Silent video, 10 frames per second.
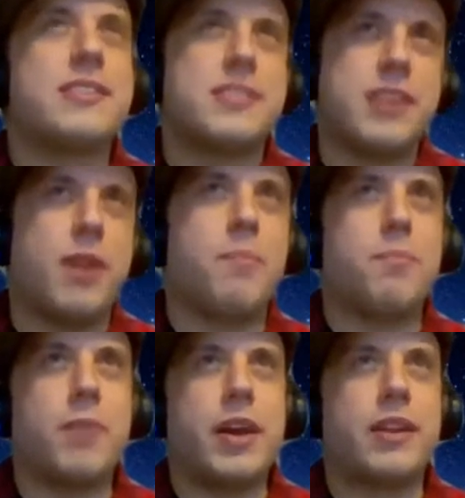
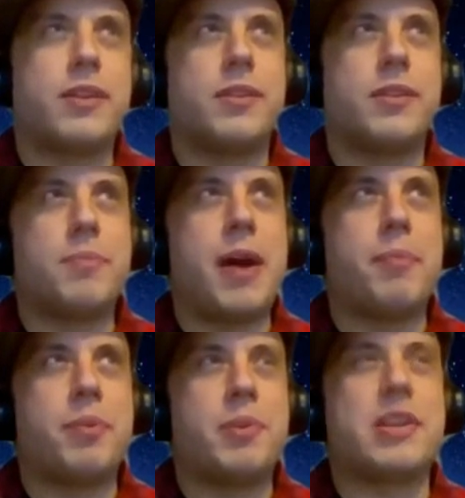some like
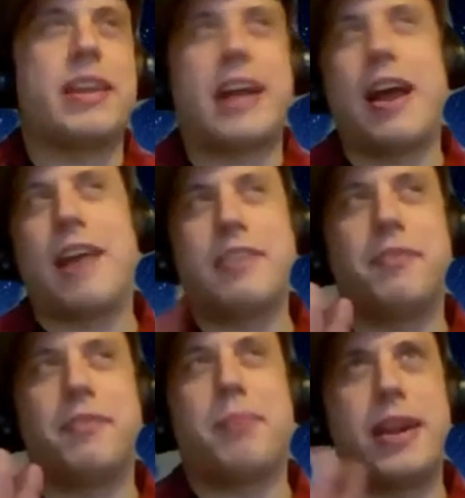popular music, like I
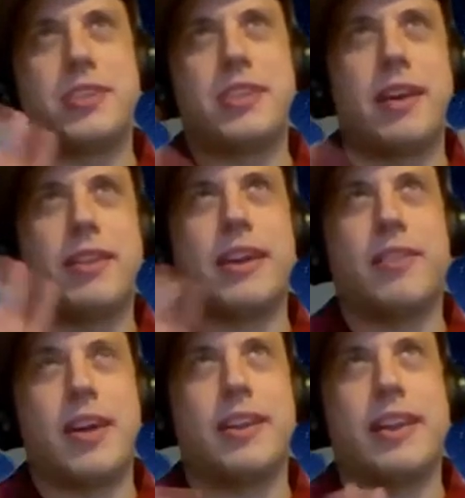definitely branched out like a
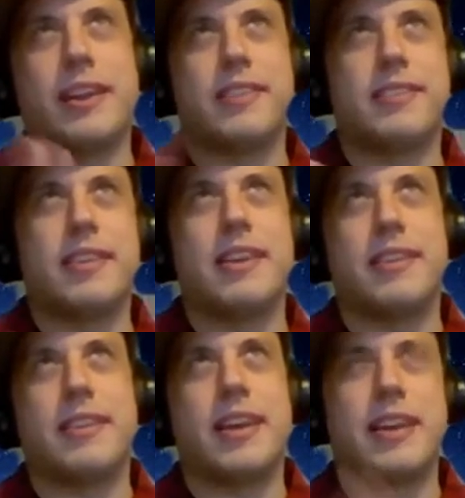lot, like
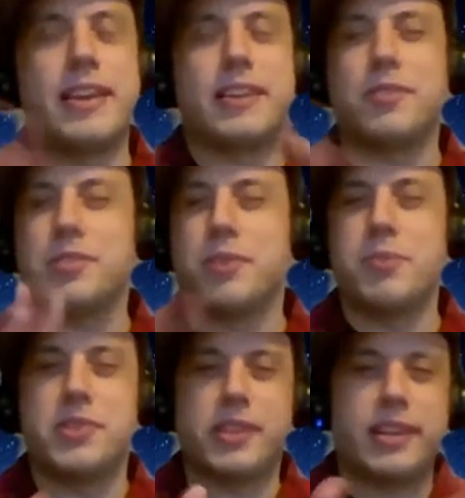it like I think there's good
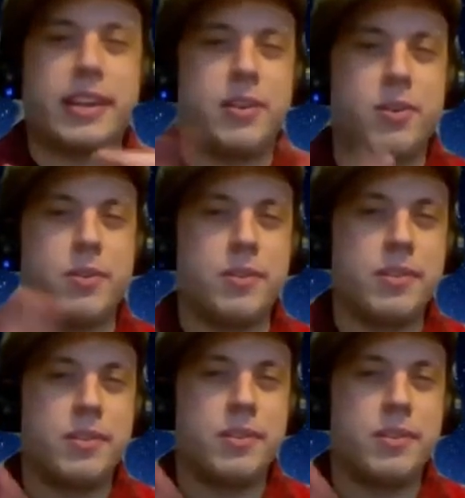music like in all